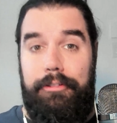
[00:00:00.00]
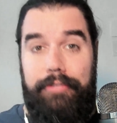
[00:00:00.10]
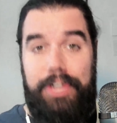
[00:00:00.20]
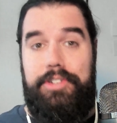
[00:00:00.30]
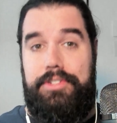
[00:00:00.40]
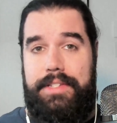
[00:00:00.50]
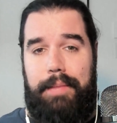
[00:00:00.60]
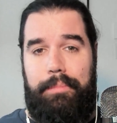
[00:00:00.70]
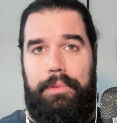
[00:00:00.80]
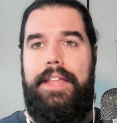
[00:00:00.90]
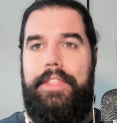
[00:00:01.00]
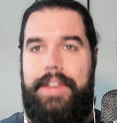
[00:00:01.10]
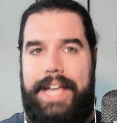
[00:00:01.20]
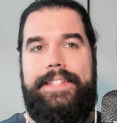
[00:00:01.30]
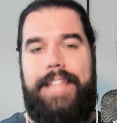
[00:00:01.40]
Avengers assembled, the
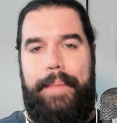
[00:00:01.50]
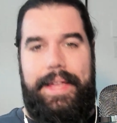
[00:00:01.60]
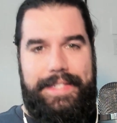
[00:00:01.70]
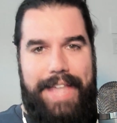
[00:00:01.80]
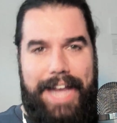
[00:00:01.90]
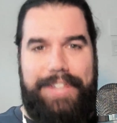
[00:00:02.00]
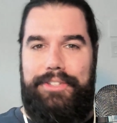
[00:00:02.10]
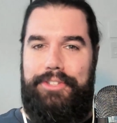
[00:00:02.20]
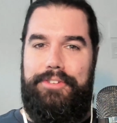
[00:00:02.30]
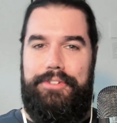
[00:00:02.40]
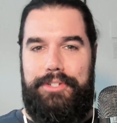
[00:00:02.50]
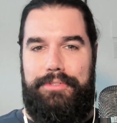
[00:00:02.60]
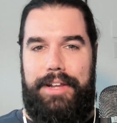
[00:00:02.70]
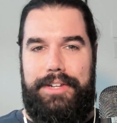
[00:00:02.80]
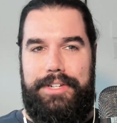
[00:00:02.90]
next step is executing your
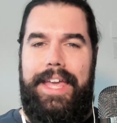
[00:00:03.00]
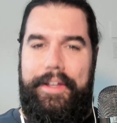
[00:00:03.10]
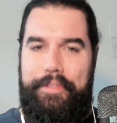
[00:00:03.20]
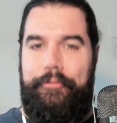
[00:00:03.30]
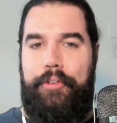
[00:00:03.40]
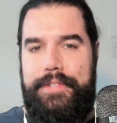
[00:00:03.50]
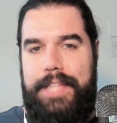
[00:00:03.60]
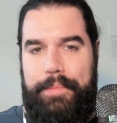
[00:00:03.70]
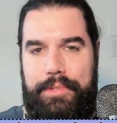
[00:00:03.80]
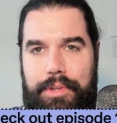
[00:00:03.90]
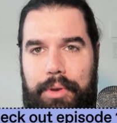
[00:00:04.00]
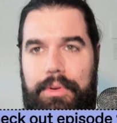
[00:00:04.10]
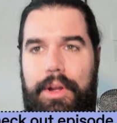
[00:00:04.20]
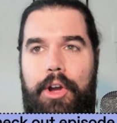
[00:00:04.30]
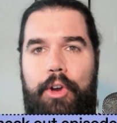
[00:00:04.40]
strategy. In the first
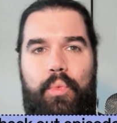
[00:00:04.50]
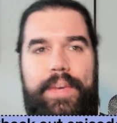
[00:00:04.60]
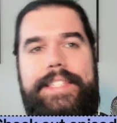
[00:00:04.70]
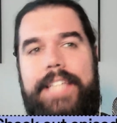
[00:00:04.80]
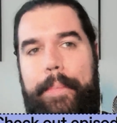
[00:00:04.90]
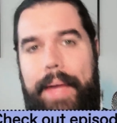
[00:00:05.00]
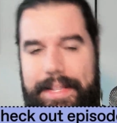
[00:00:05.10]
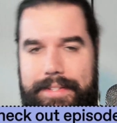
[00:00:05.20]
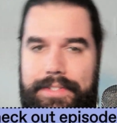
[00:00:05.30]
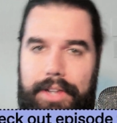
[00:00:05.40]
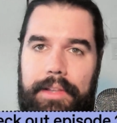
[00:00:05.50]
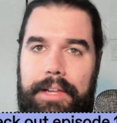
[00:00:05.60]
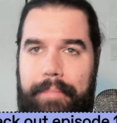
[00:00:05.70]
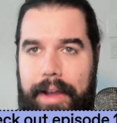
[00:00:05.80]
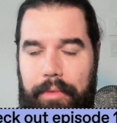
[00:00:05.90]
episode, we set up a
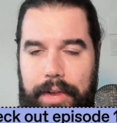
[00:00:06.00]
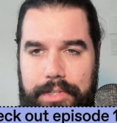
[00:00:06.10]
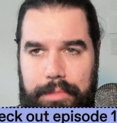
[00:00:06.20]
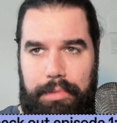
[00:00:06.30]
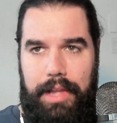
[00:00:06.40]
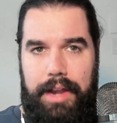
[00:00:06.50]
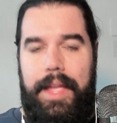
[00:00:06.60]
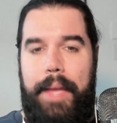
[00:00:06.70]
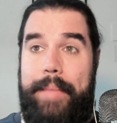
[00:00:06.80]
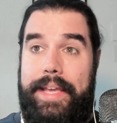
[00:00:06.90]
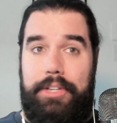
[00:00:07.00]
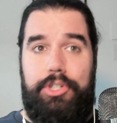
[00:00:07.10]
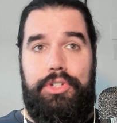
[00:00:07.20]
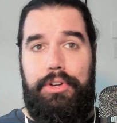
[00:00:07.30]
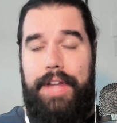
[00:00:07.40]
solid migration plan, making
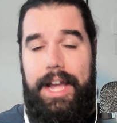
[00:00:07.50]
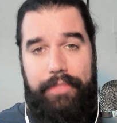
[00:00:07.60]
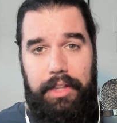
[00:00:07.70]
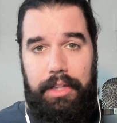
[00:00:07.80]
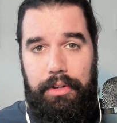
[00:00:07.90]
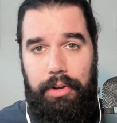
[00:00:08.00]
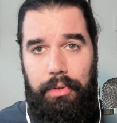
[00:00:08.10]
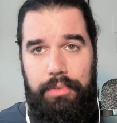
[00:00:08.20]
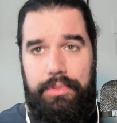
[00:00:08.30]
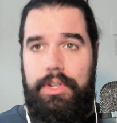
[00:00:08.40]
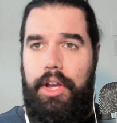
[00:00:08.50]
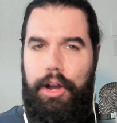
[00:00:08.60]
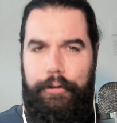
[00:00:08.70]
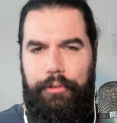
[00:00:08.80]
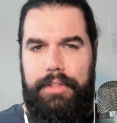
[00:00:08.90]
sure you have clear goals,
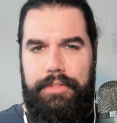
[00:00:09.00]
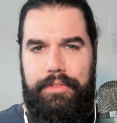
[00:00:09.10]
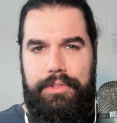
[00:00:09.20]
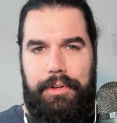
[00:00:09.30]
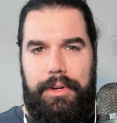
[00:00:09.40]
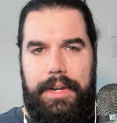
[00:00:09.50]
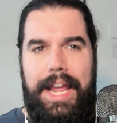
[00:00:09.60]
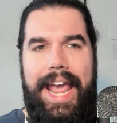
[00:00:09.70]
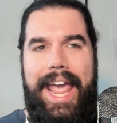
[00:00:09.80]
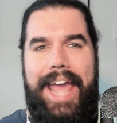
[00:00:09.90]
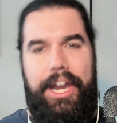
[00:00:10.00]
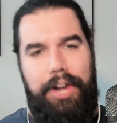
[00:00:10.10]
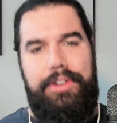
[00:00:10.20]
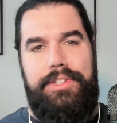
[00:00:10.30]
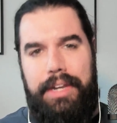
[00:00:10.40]
a full inventory, and an
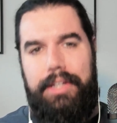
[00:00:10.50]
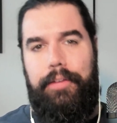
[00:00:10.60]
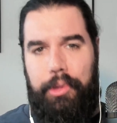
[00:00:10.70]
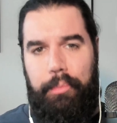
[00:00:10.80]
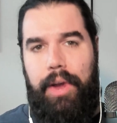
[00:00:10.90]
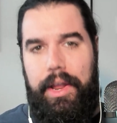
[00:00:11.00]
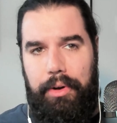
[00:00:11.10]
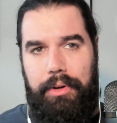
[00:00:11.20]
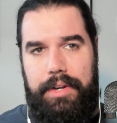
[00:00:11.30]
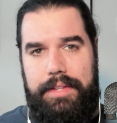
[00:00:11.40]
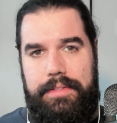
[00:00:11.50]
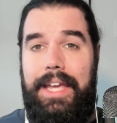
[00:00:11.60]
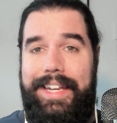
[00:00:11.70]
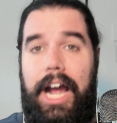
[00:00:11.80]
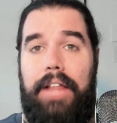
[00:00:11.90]
understanding of your priorities.
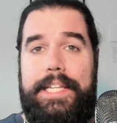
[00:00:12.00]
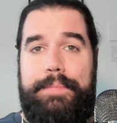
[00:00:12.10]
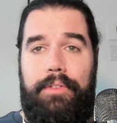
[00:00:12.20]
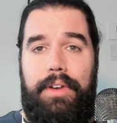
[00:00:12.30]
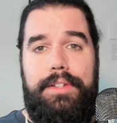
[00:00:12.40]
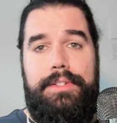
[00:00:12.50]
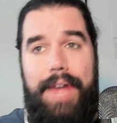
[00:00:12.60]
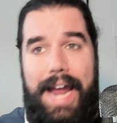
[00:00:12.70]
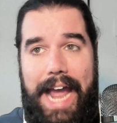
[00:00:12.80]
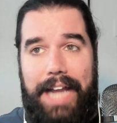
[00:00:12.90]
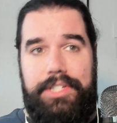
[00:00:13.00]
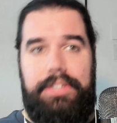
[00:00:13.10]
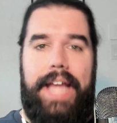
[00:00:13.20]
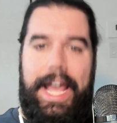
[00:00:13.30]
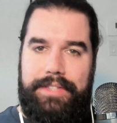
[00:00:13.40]
Now let's move on to
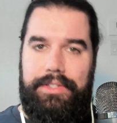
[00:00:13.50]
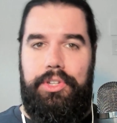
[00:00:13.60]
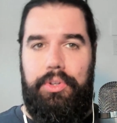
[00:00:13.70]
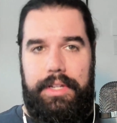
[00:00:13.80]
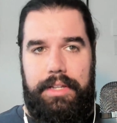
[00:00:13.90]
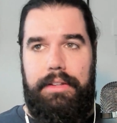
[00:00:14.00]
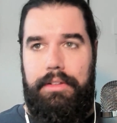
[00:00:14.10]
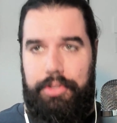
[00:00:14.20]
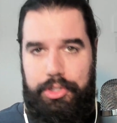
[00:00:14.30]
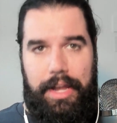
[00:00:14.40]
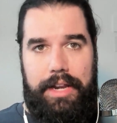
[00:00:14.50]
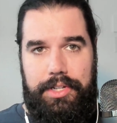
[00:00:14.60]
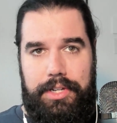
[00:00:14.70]
actually executing the strategy.